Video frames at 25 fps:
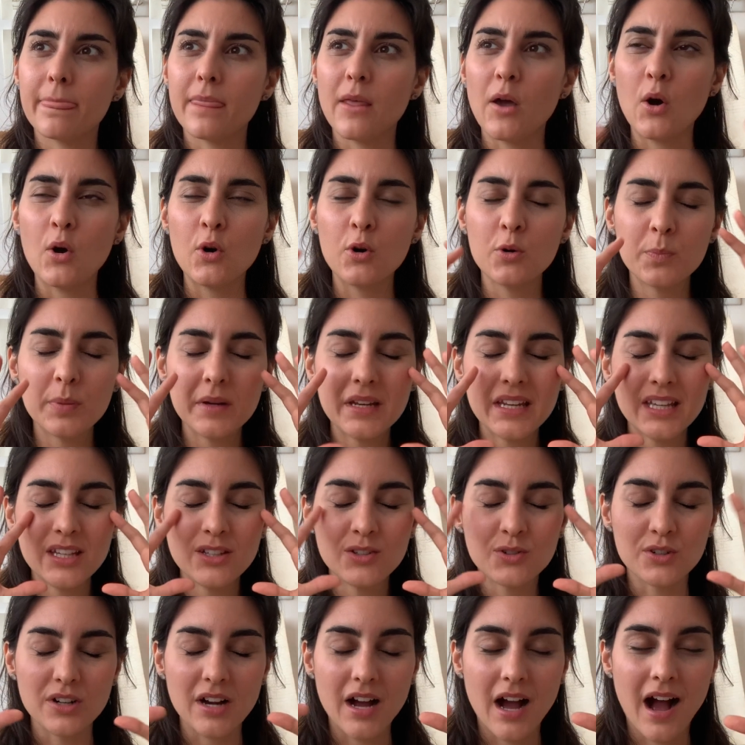opening
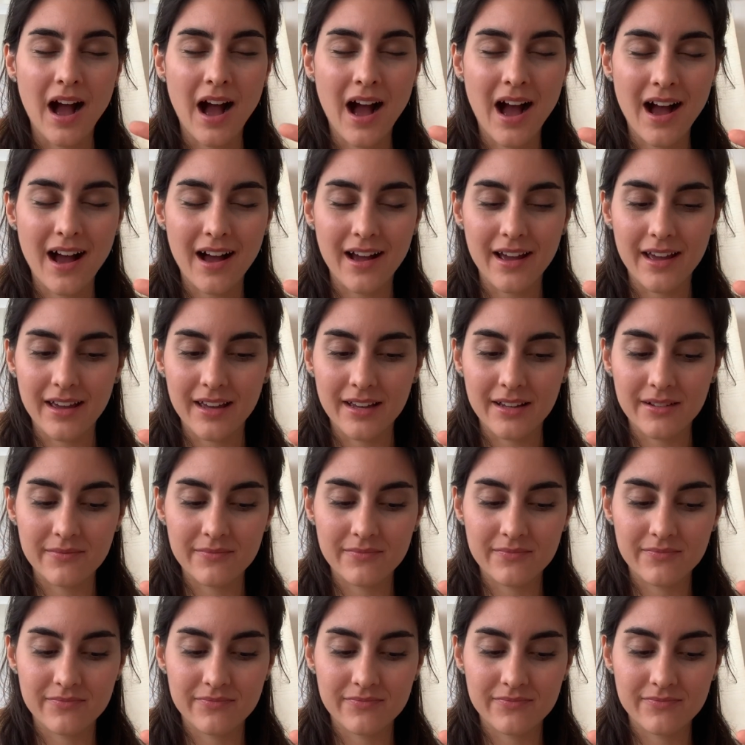your eye,
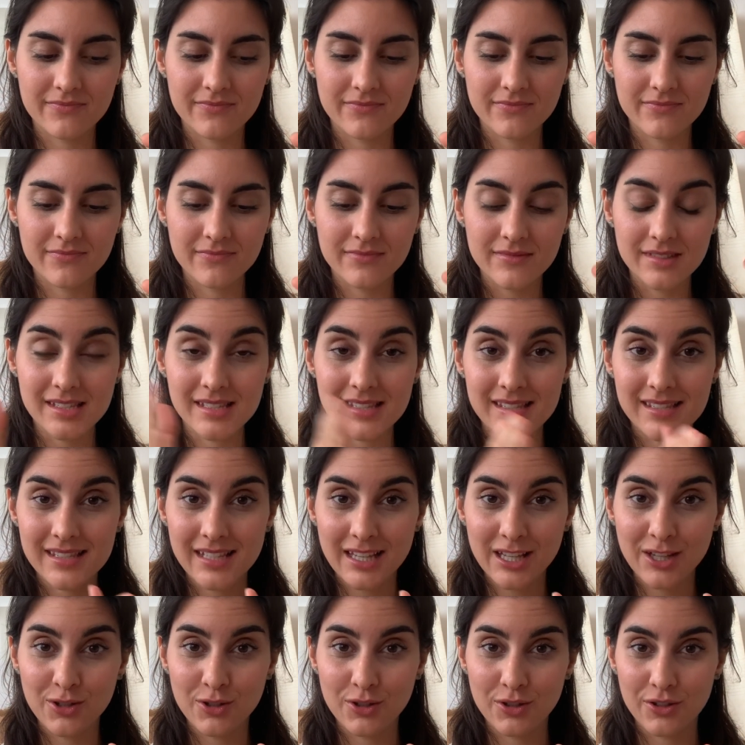
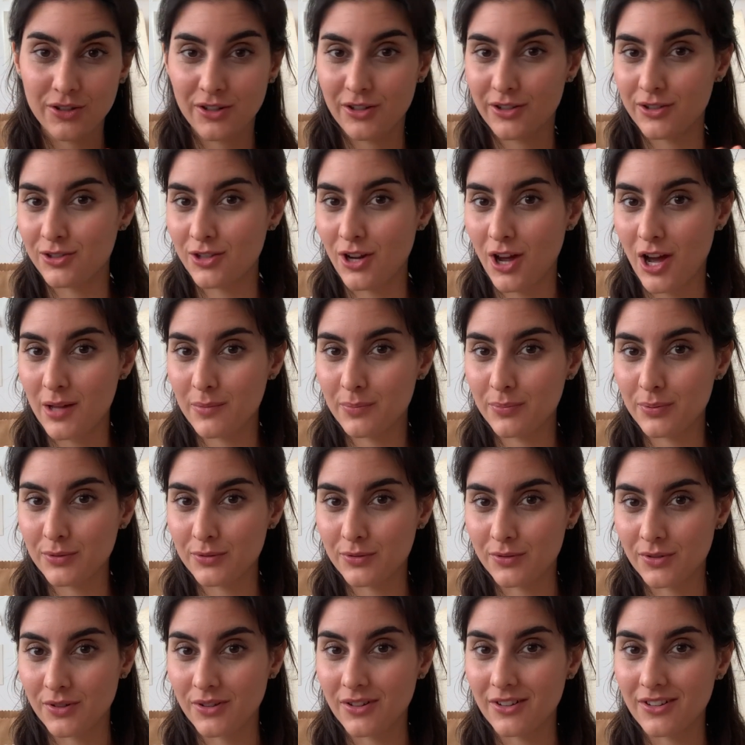singular, not
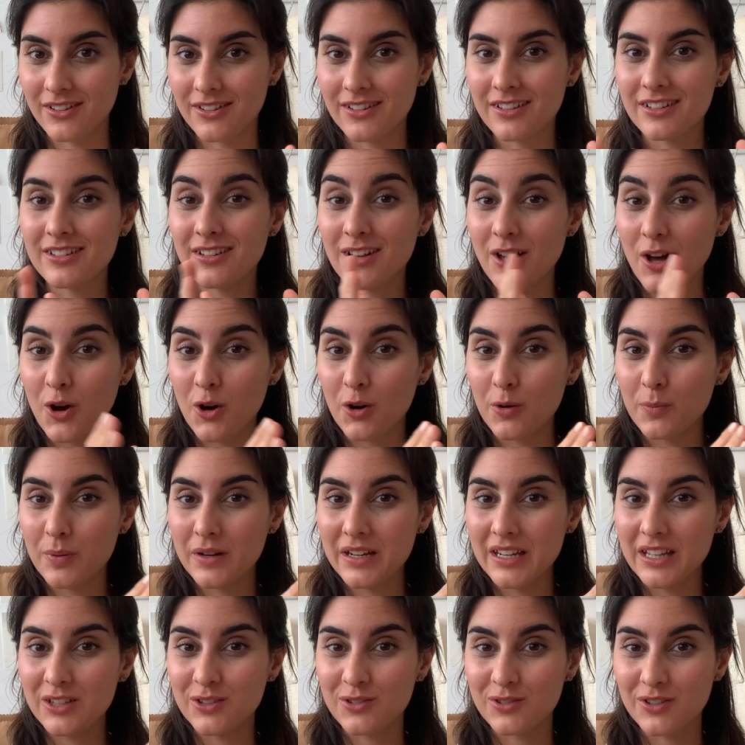plural,
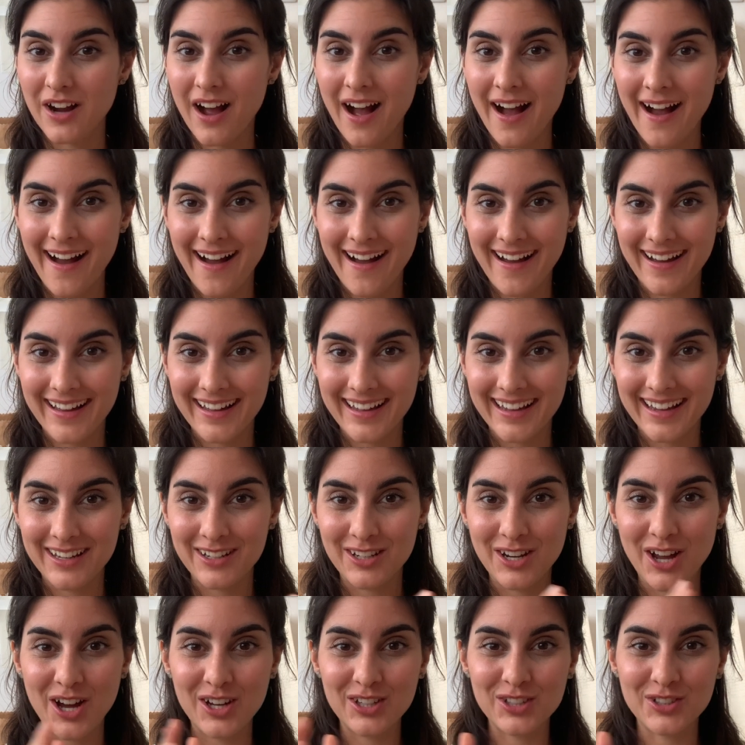opening your eye and
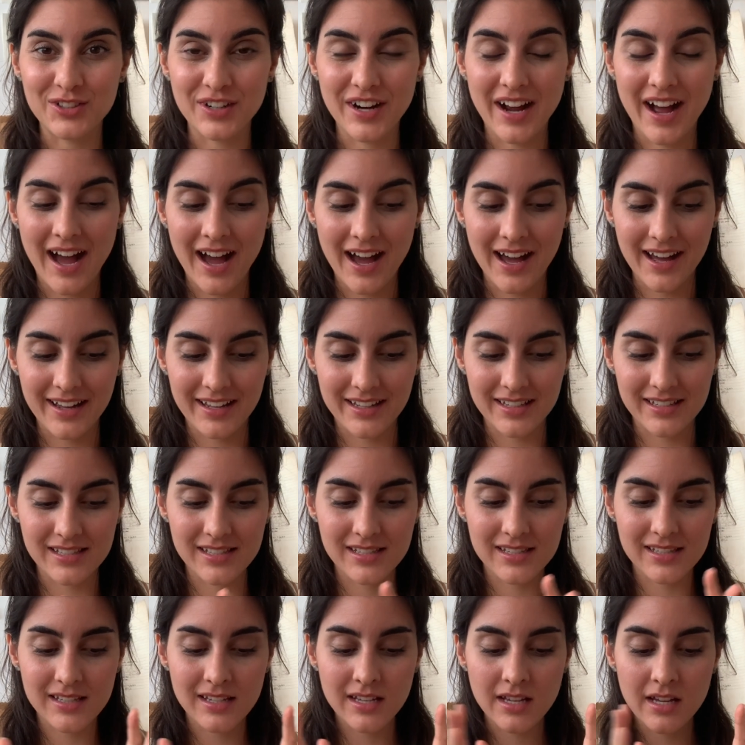not your
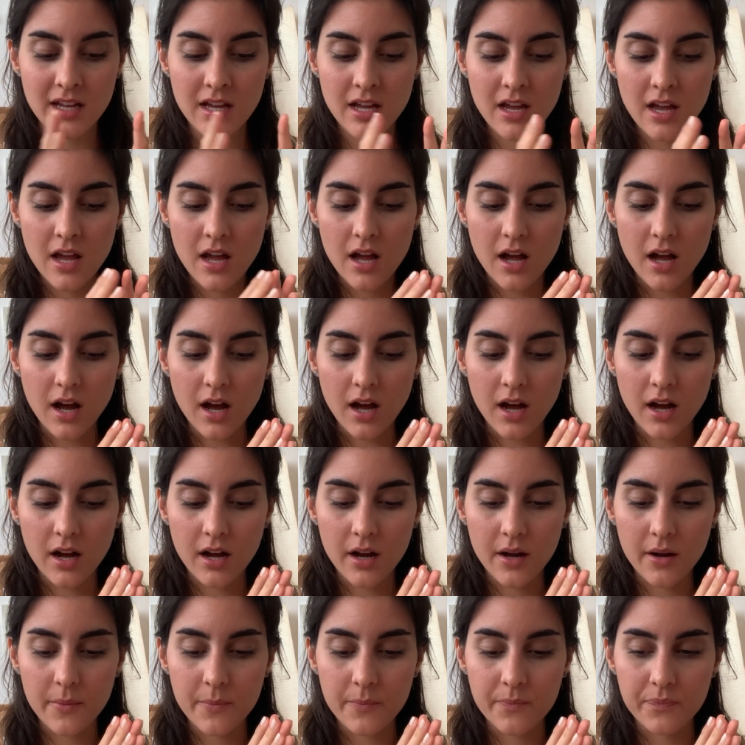eyes,
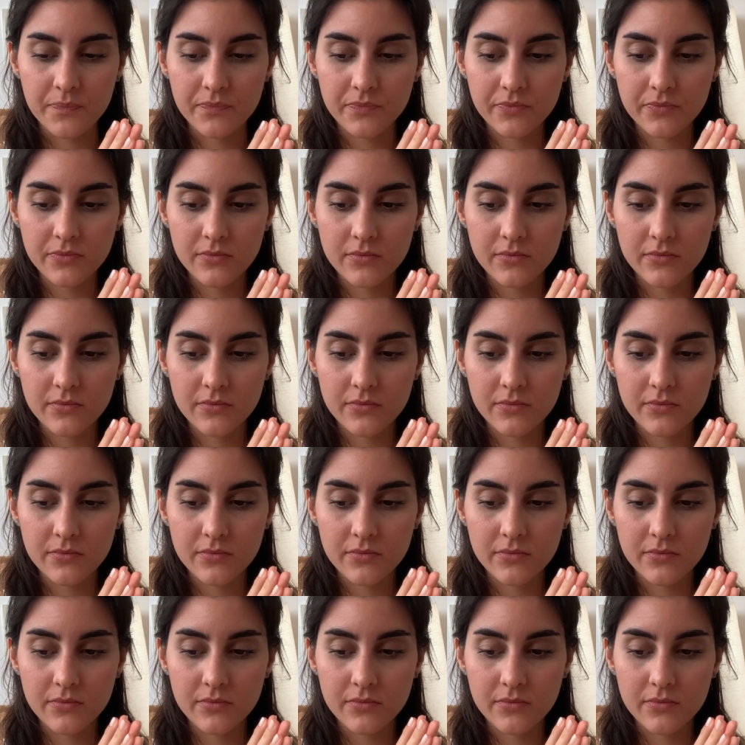um